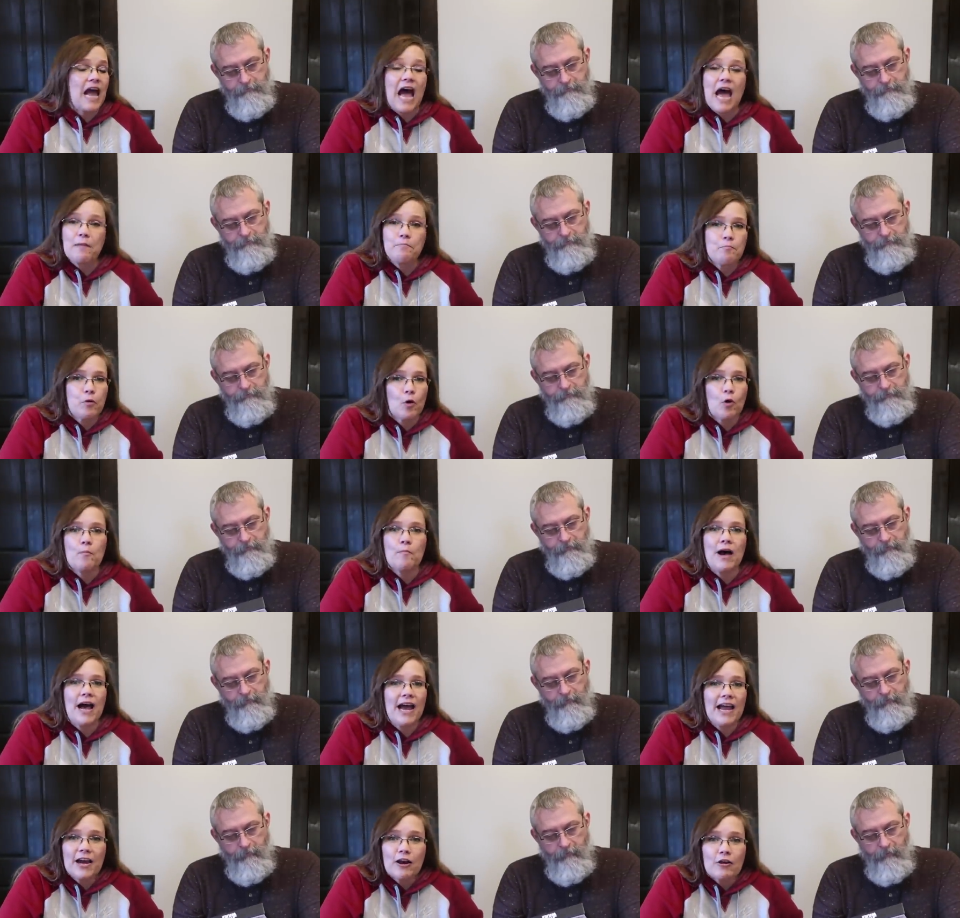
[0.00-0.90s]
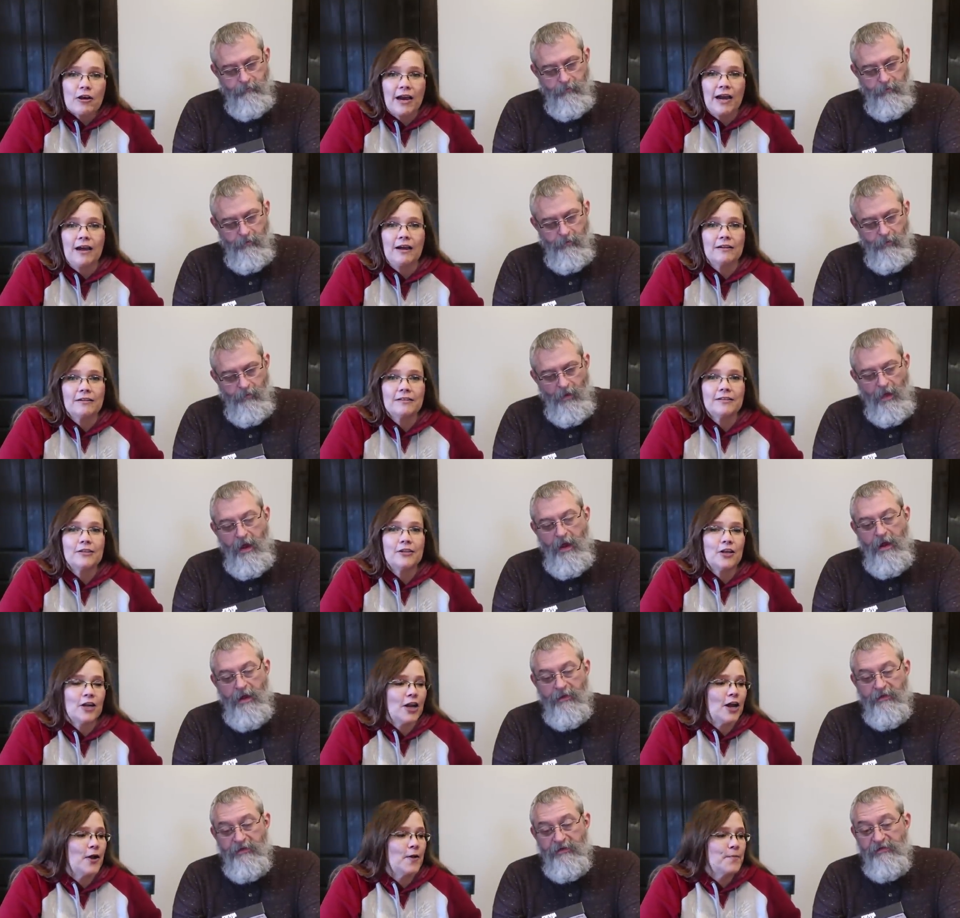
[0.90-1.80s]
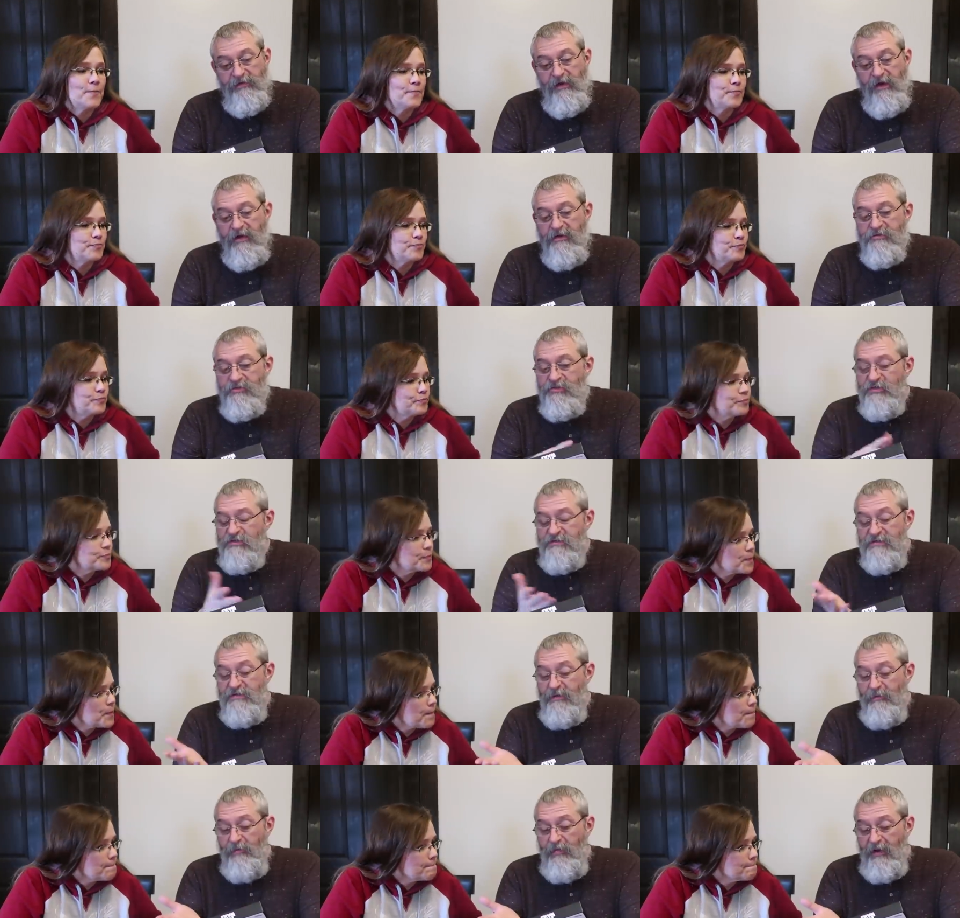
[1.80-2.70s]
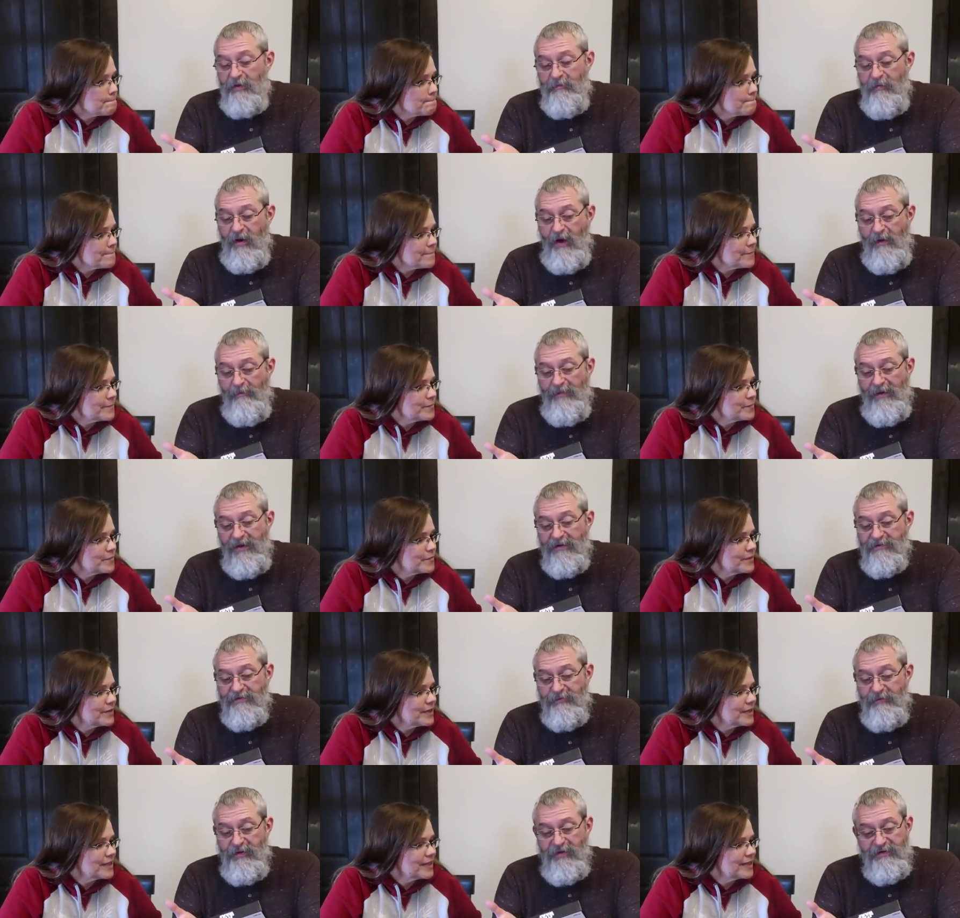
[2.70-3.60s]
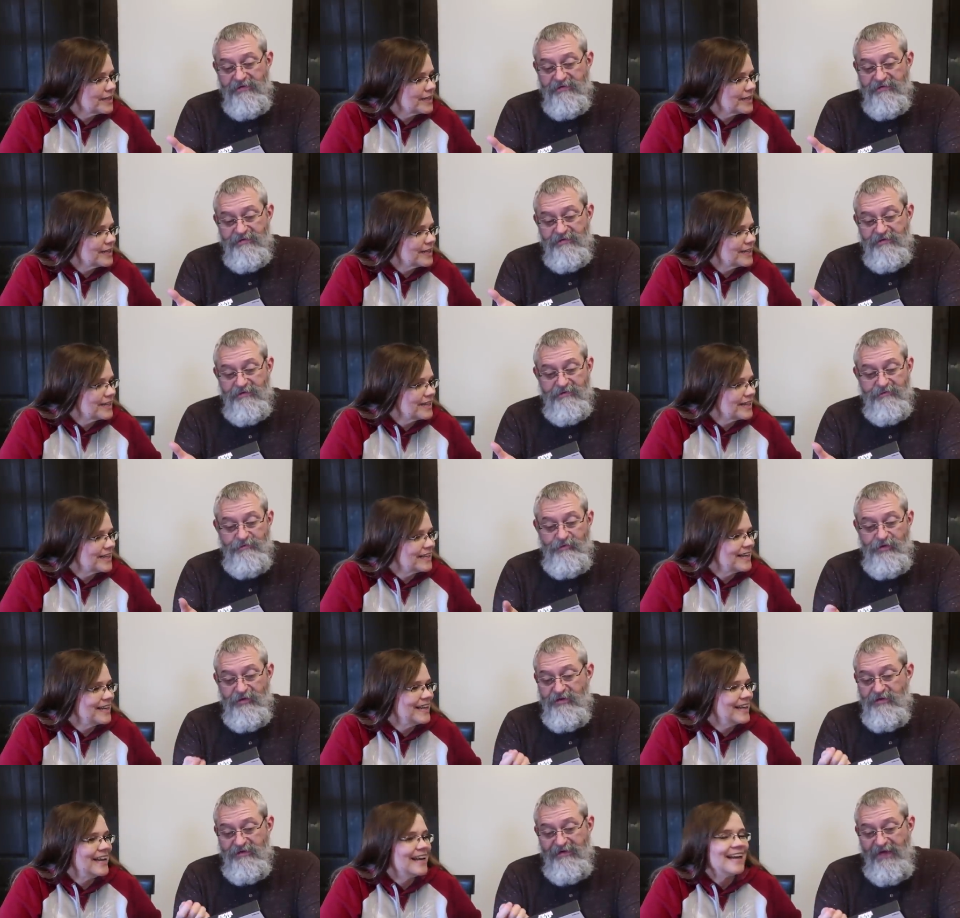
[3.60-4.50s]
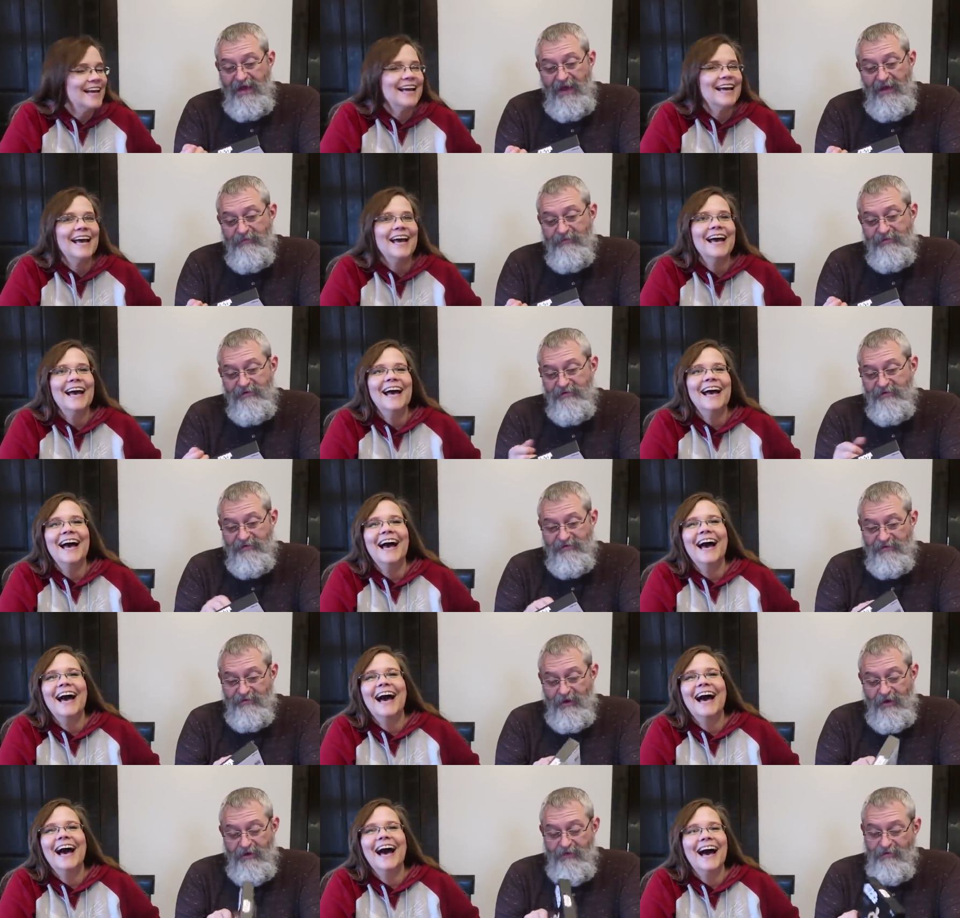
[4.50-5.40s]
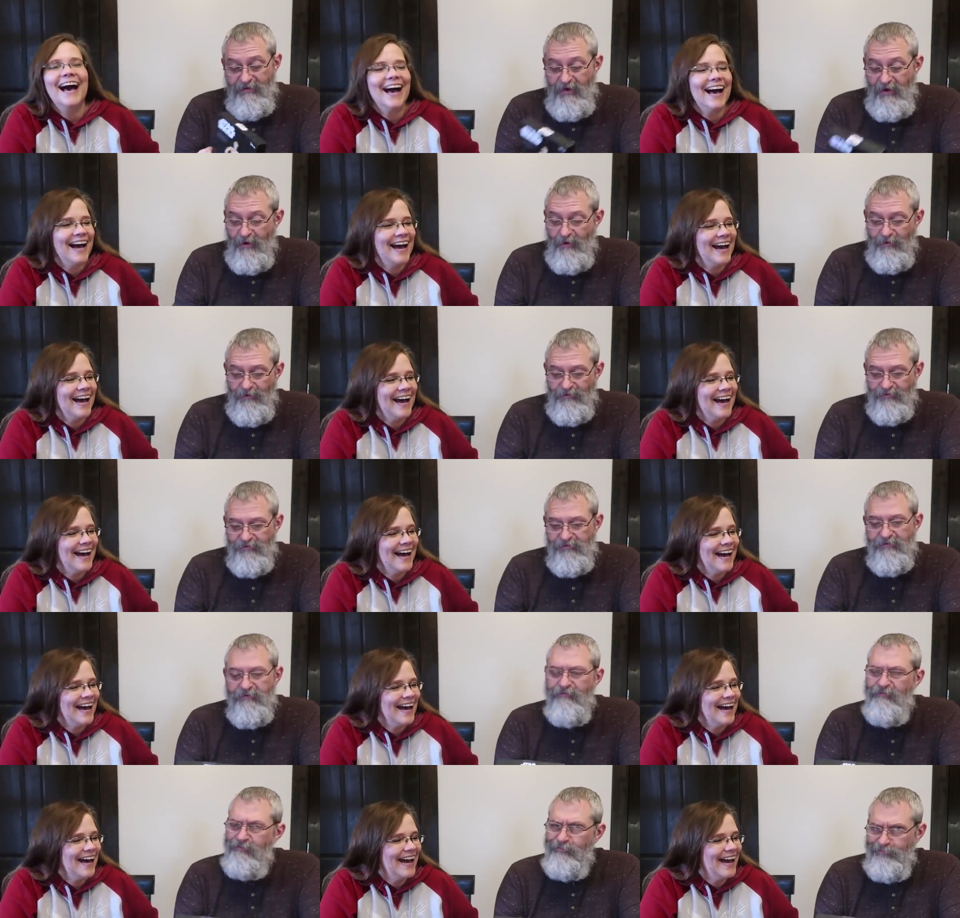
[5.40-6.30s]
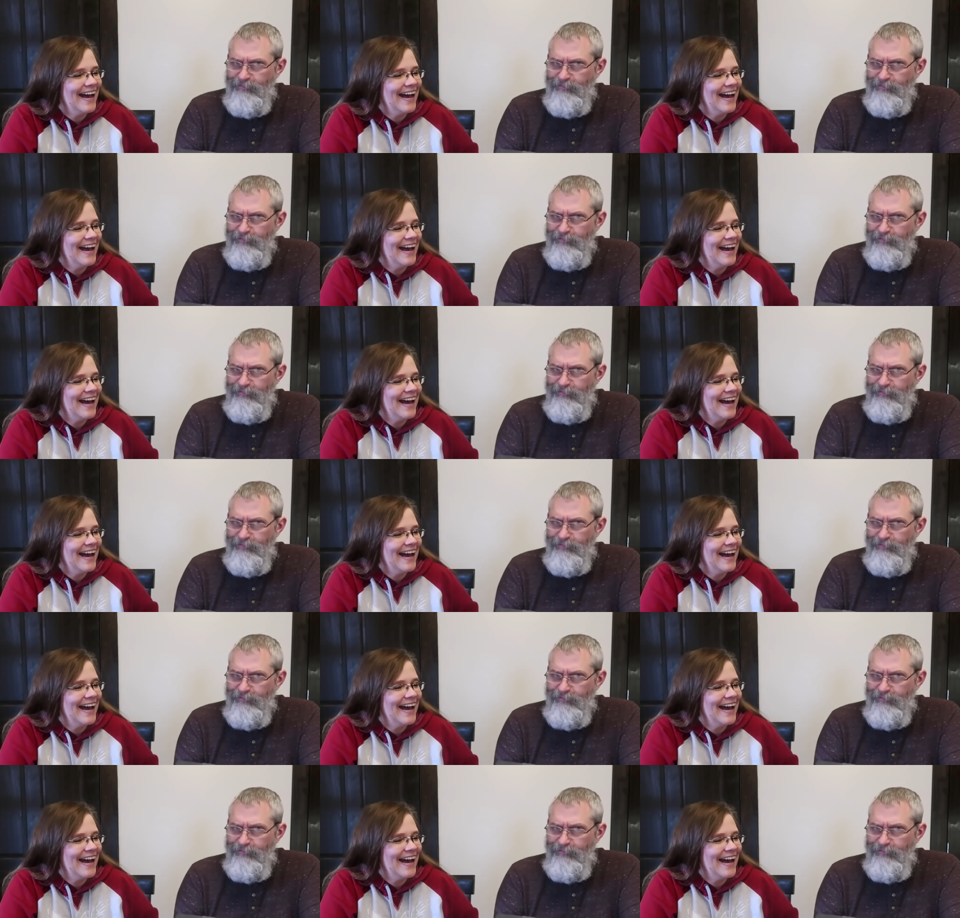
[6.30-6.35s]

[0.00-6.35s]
Speaker 1: I pull my hair out.
Speaker 2: I like this. Just simply pop out the pieces and put the tabs in the holes.